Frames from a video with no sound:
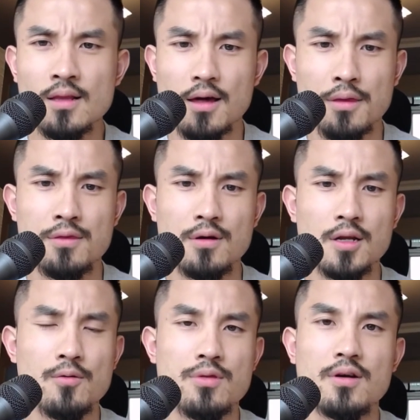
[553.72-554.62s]
like
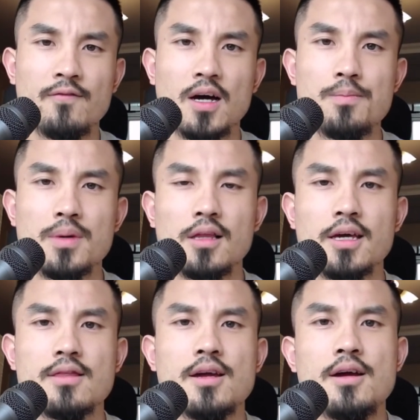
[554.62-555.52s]
30 or 35
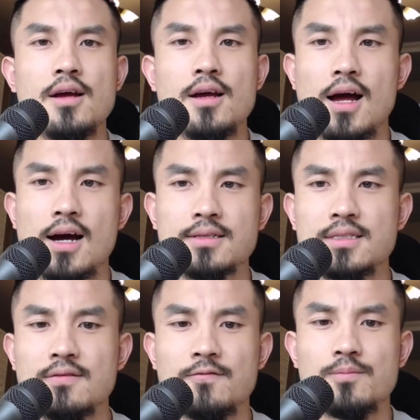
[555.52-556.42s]
million
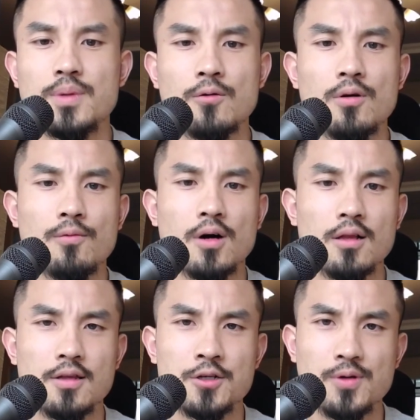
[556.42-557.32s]
active Bitcoin
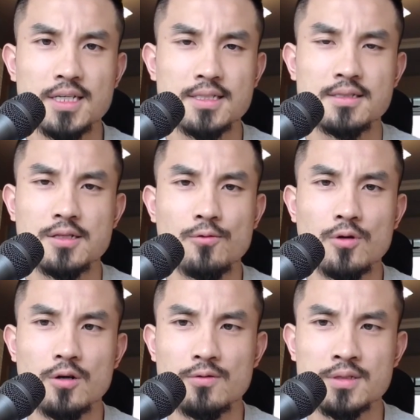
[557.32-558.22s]
wallet addresses in the
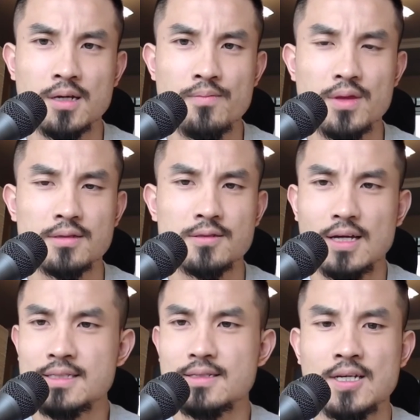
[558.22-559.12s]
world or something. So
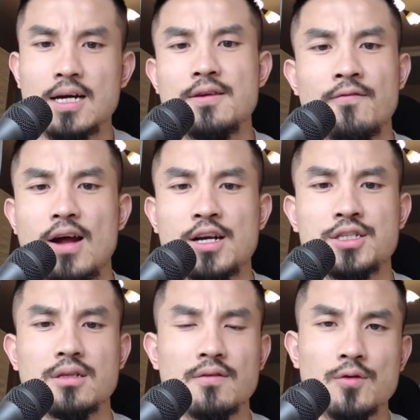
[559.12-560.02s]
that's a tiny
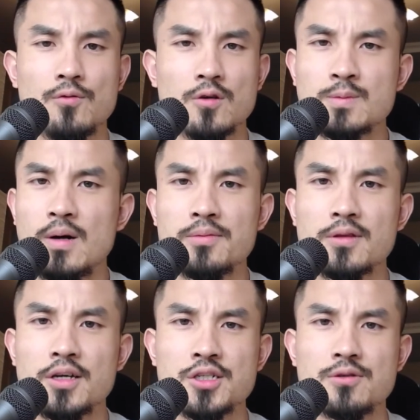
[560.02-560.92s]
fraction of the world's
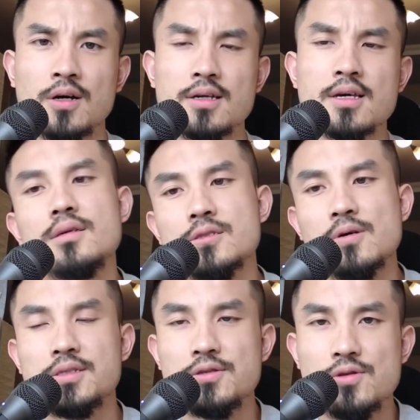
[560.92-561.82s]
population, right? So
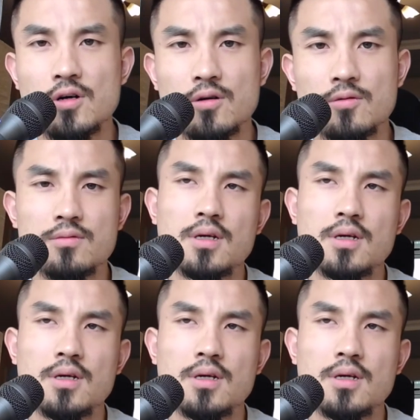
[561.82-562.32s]
as you know,